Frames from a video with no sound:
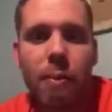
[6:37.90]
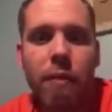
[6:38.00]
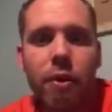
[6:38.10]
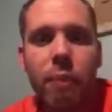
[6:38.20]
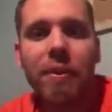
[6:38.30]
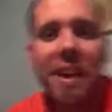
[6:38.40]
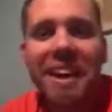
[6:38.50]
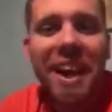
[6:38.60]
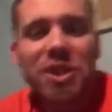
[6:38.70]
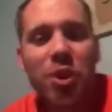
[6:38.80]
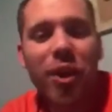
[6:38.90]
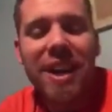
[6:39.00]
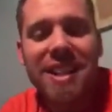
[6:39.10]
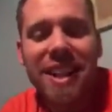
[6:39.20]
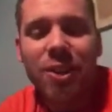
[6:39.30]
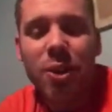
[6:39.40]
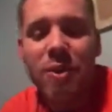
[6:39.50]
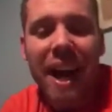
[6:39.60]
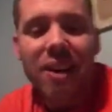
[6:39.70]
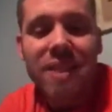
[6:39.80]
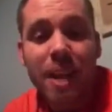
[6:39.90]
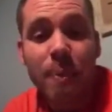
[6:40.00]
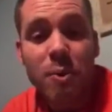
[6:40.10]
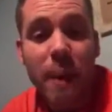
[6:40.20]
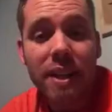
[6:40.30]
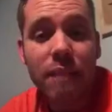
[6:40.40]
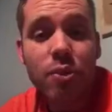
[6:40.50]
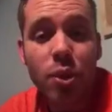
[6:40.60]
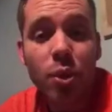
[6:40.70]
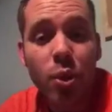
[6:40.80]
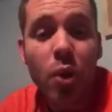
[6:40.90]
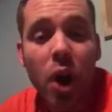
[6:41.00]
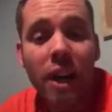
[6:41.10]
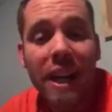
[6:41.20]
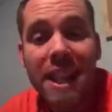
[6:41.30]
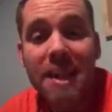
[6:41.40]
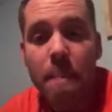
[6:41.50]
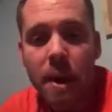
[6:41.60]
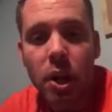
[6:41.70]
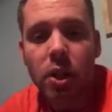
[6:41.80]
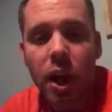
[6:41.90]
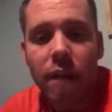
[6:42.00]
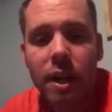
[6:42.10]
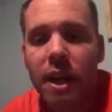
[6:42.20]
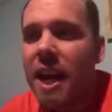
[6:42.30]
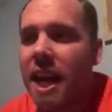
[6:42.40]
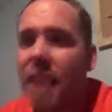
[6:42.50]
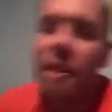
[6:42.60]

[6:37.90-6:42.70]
dropped my phone. It's great to get those outside perspectives too, who aren't in the middle of it. And I